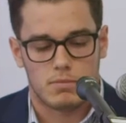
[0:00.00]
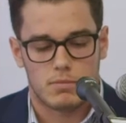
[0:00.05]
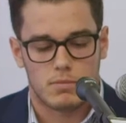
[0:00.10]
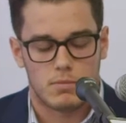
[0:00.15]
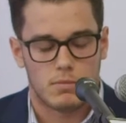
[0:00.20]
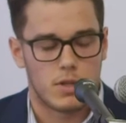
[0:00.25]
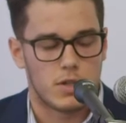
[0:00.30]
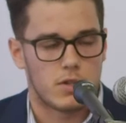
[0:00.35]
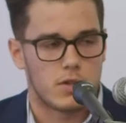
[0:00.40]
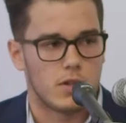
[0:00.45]

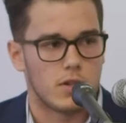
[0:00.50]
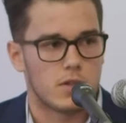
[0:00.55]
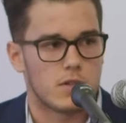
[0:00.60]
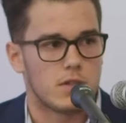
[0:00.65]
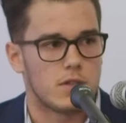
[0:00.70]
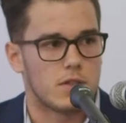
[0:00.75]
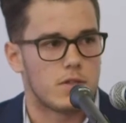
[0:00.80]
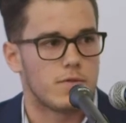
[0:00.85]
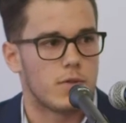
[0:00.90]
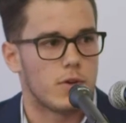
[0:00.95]
Minter
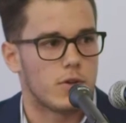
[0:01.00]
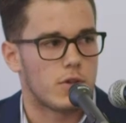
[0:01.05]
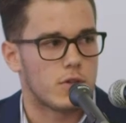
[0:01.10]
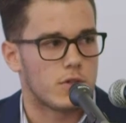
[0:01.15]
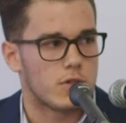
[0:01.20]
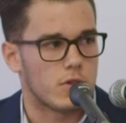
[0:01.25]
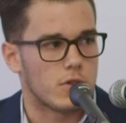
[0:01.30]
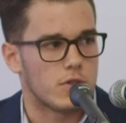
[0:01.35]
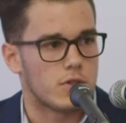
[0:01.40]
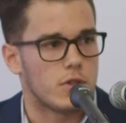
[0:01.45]
Ellison's
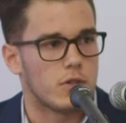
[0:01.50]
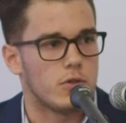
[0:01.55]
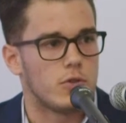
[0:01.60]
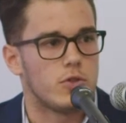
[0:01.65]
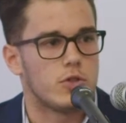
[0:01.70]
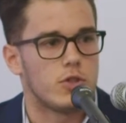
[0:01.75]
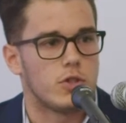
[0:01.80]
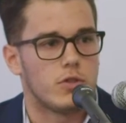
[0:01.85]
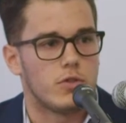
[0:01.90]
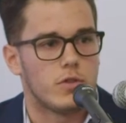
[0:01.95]
focus on
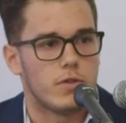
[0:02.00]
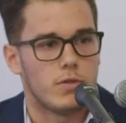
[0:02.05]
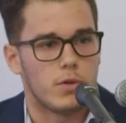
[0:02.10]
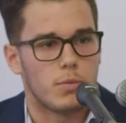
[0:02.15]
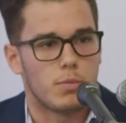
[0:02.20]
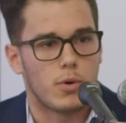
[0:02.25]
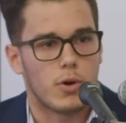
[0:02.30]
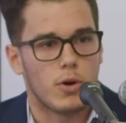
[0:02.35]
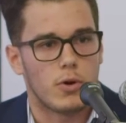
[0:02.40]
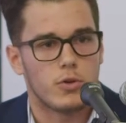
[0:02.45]
solution-driven
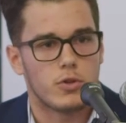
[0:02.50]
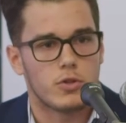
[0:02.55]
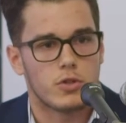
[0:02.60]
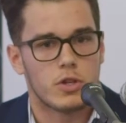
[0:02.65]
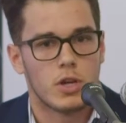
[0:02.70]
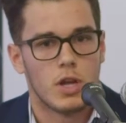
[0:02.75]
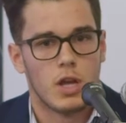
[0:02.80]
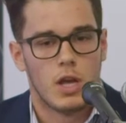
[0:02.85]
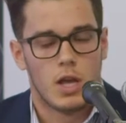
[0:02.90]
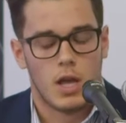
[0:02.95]

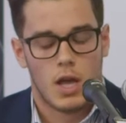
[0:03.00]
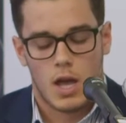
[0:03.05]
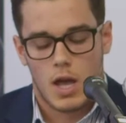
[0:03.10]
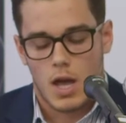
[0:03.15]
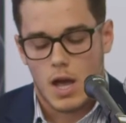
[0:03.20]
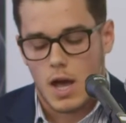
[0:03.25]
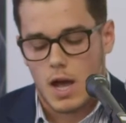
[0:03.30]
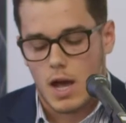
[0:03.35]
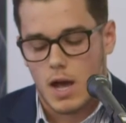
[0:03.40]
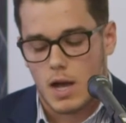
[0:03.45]
approach.
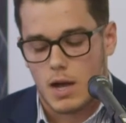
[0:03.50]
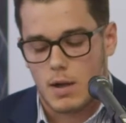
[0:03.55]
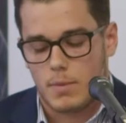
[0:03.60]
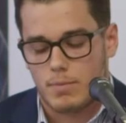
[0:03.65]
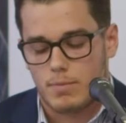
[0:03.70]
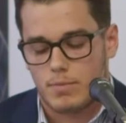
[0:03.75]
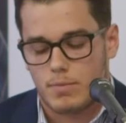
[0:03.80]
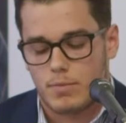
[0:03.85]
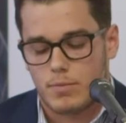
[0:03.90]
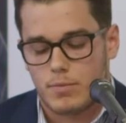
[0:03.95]

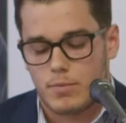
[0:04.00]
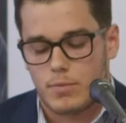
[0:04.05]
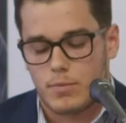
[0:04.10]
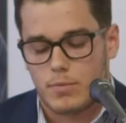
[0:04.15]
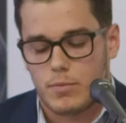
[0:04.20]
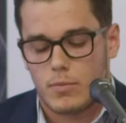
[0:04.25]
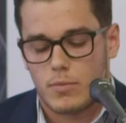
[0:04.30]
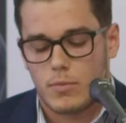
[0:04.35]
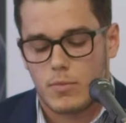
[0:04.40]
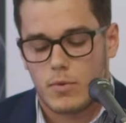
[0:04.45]
And
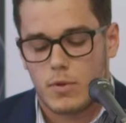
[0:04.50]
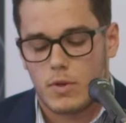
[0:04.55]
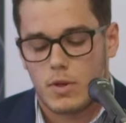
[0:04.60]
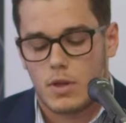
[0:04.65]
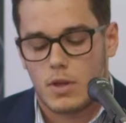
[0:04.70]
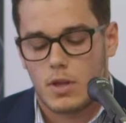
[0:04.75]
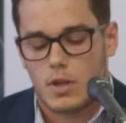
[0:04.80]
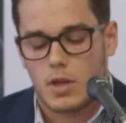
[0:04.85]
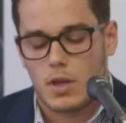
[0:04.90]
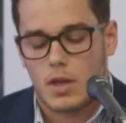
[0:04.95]

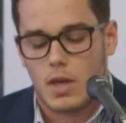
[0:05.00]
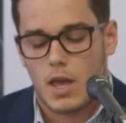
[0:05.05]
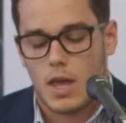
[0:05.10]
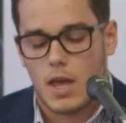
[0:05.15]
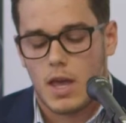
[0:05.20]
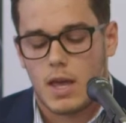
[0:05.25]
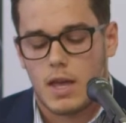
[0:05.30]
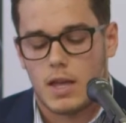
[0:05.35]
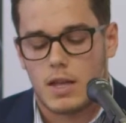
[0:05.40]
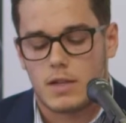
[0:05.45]

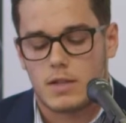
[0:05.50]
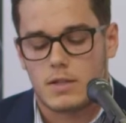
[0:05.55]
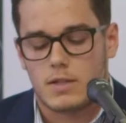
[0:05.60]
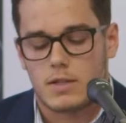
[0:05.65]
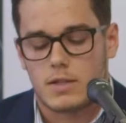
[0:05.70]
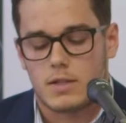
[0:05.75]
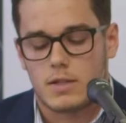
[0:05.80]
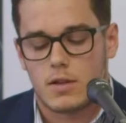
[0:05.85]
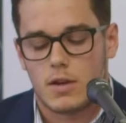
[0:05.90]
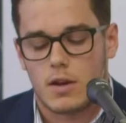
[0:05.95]

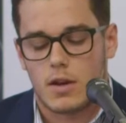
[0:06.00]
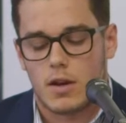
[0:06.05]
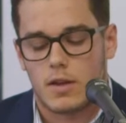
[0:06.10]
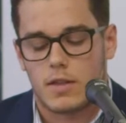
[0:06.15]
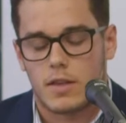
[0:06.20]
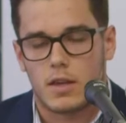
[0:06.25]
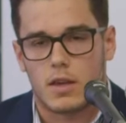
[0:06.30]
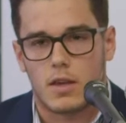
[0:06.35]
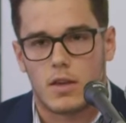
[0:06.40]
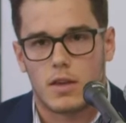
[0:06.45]
I
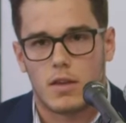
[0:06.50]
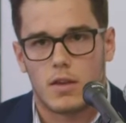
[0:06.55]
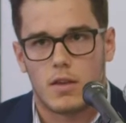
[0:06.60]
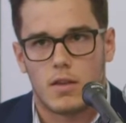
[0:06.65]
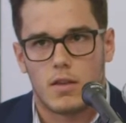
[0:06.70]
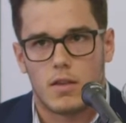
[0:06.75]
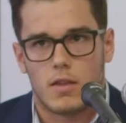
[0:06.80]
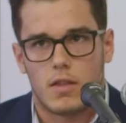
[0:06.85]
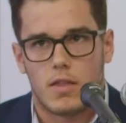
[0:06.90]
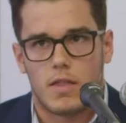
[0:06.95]
think
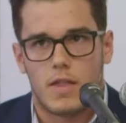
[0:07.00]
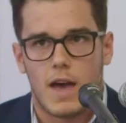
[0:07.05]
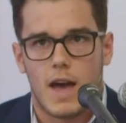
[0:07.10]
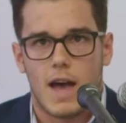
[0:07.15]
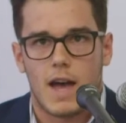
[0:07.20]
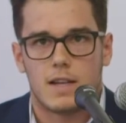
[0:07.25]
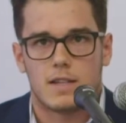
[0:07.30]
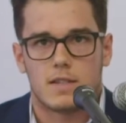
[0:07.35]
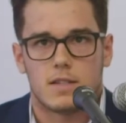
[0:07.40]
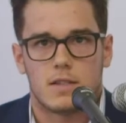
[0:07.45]

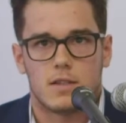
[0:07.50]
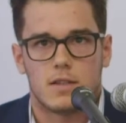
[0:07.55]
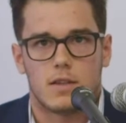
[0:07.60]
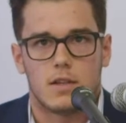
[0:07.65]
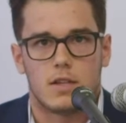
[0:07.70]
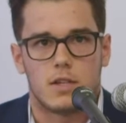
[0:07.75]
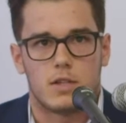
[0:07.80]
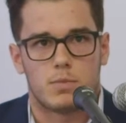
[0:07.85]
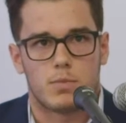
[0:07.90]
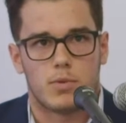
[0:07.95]
that
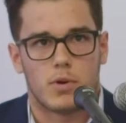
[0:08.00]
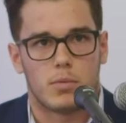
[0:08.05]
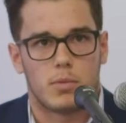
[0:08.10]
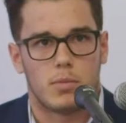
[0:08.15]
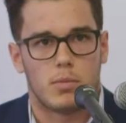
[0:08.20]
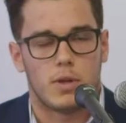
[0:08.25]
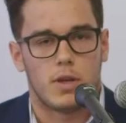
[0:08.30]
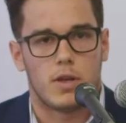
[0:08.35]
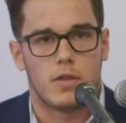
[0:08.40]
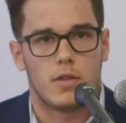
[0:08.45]
is
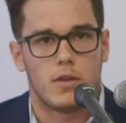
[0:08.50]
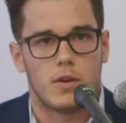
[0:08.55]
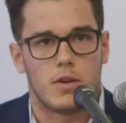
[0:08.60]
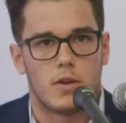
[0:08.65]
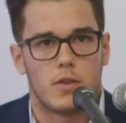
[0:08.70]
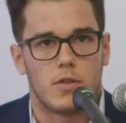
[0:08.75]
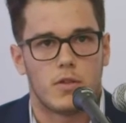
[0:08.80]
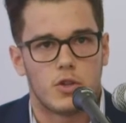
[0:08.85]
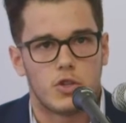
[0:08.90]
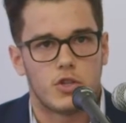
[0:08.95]
probably
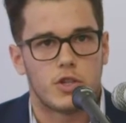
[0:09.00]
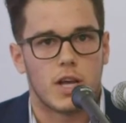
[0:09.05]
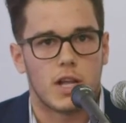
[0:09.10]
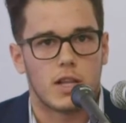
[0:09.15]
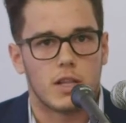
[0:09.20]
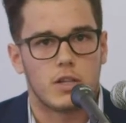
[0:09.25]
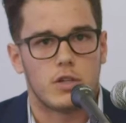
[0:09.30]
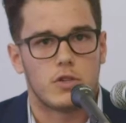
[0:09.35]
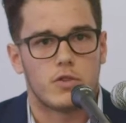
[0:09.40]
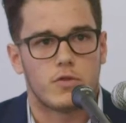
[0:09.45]
the
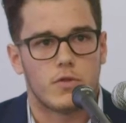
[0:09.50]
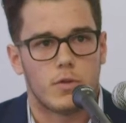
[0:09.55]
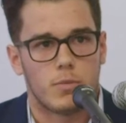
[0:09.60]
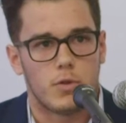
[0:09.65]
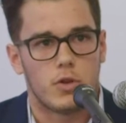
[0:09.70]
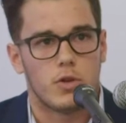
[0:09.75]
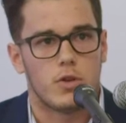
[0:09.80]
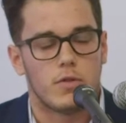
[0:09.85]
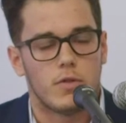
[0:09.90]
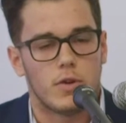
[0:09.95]
challenge from
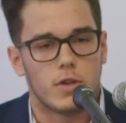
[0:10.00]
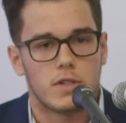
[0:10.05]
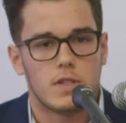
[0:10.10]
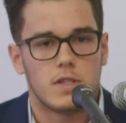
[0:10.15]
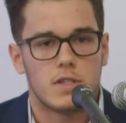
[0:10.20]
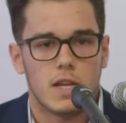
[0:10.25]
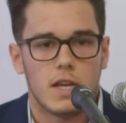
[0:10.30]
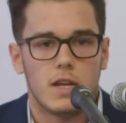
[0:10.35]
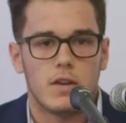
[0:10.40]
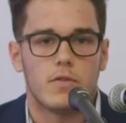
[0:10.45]
the
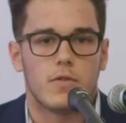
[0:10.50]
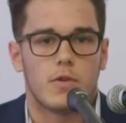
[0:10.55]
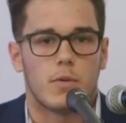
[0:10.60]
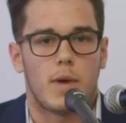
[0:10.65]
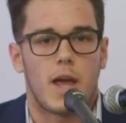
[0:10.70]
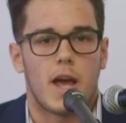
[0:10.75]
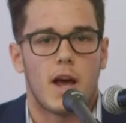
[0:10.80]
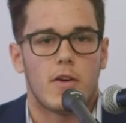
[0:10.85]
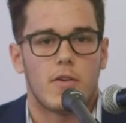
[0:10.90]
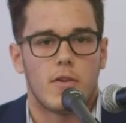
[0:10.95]
university's end. From
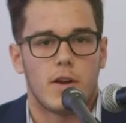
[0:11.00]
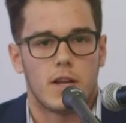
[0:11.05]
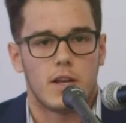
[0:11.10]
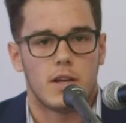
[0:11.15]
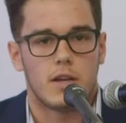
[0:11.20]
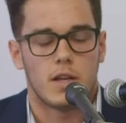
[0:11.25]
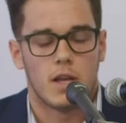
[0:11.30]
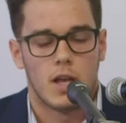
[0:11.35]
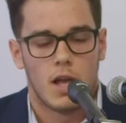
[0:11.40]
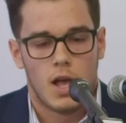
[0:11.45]
our
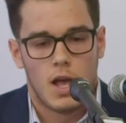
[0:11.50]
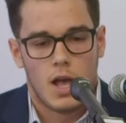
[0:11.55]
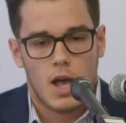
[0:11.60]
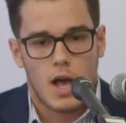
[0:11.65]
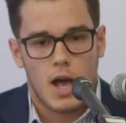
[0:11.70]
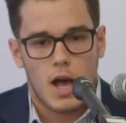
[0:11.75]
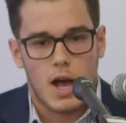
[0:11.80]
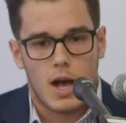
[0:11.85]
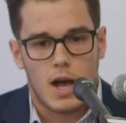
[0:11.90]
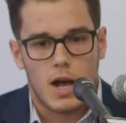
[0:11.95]
end,
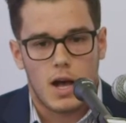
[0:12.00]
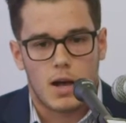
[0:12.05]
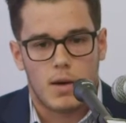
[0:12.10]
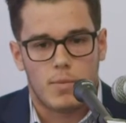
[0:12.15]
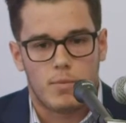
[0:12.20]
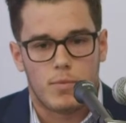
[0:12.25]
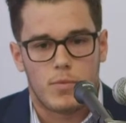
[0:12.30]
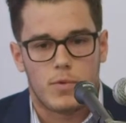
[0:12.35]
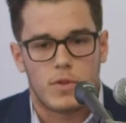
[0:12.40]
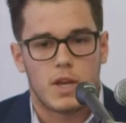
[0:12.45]

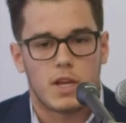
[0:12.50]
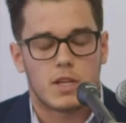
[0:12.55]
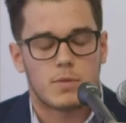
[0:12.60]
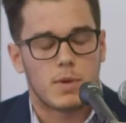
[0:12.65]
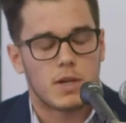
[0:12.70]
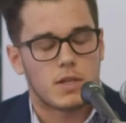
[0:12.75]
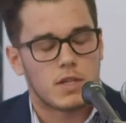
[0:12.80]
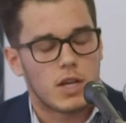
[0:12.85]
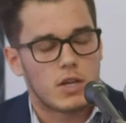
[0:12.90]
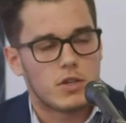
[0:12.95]
the
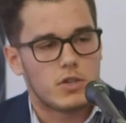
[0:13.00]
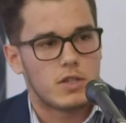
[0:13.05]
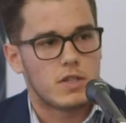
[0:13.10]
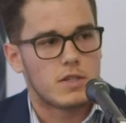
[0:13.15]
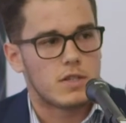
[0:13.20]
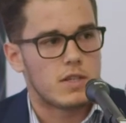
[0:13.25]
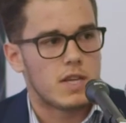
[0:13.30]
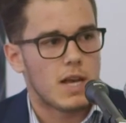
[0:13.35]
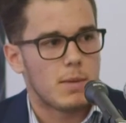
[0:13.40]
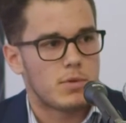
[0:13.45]
expectation
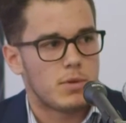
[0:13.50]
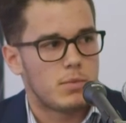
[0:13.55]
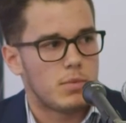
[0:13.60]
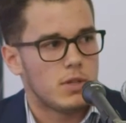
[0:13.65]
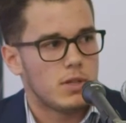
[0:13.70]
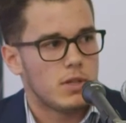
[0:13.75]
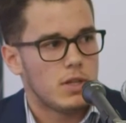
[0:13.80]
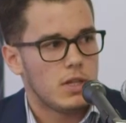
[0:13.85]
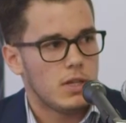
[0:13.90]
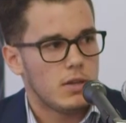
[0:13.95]
is
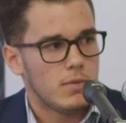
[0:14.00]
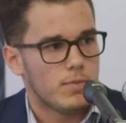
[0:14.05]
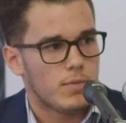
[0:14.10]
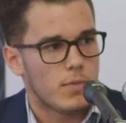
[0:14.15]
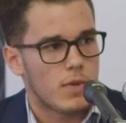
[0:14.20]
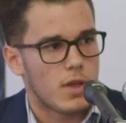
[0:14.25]
adaptability.